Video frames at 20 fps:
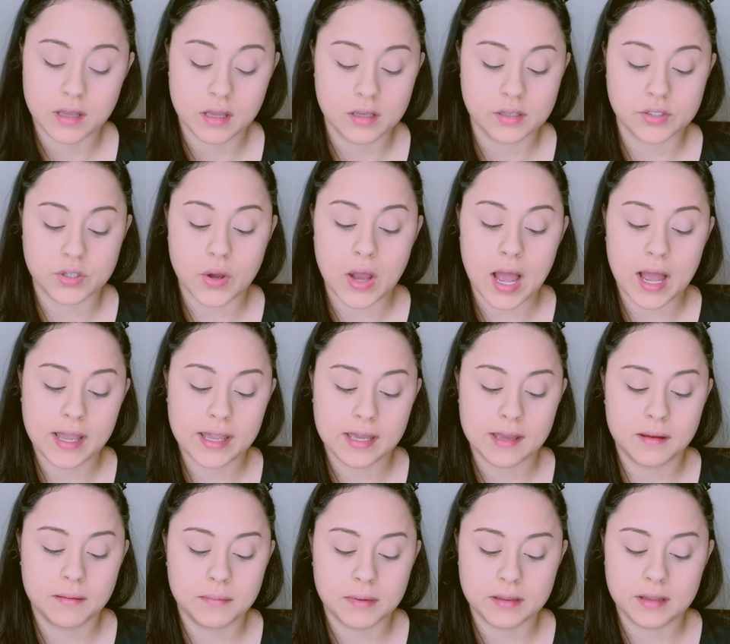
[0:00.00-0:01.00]
So I
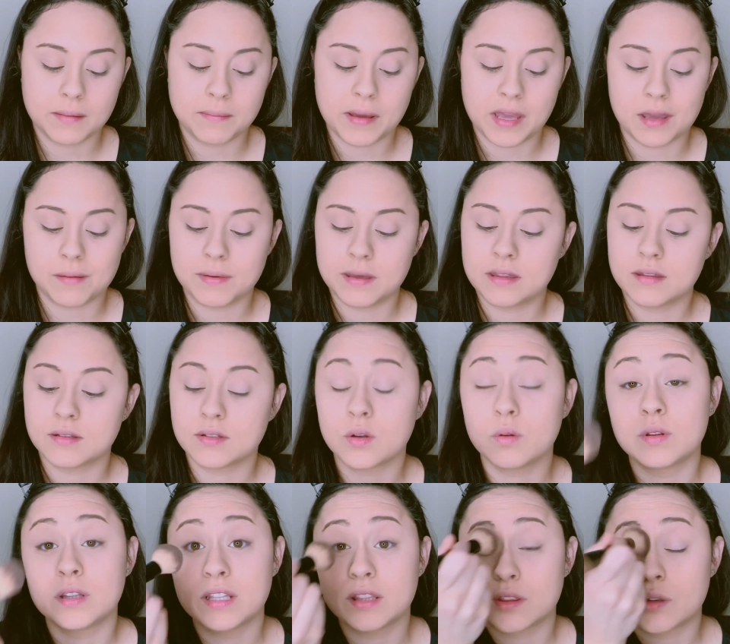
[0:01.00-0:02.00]
am the baby. There's
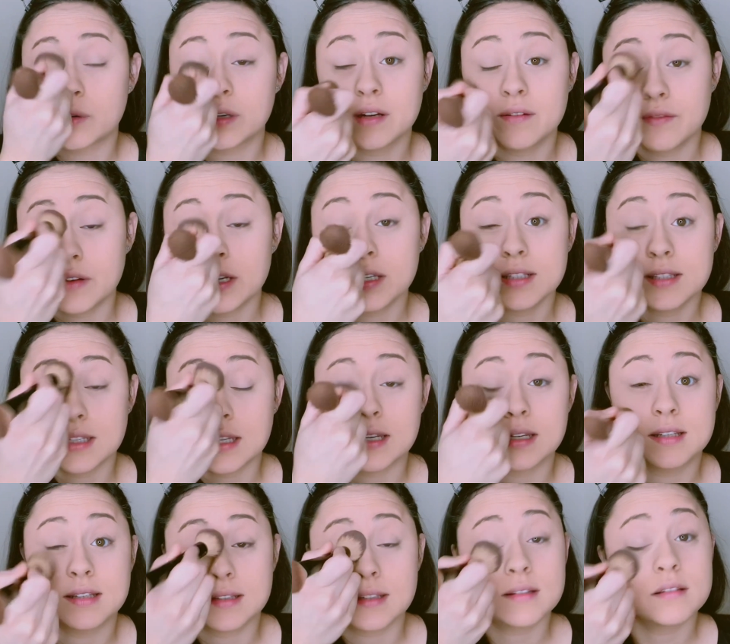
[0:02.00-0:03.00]
only 3 of us, and
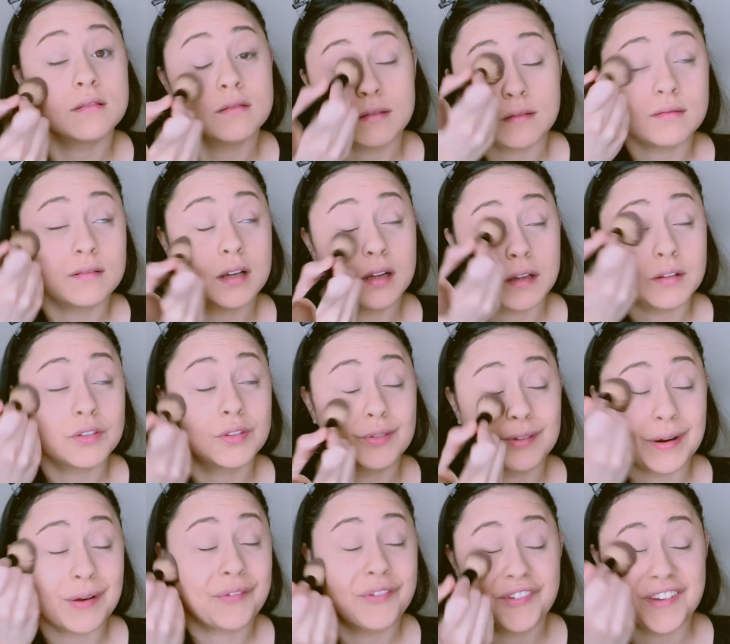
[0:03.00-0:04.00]
there's 3
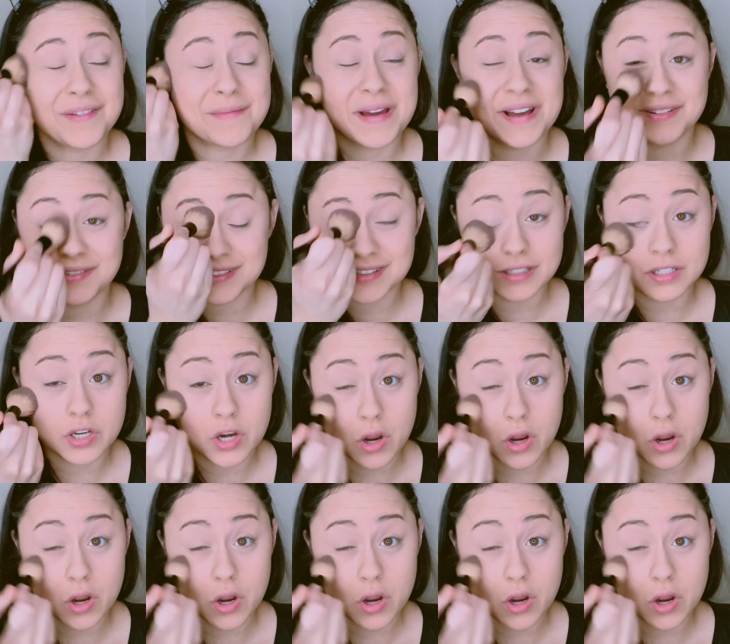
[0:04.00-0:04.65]
females, no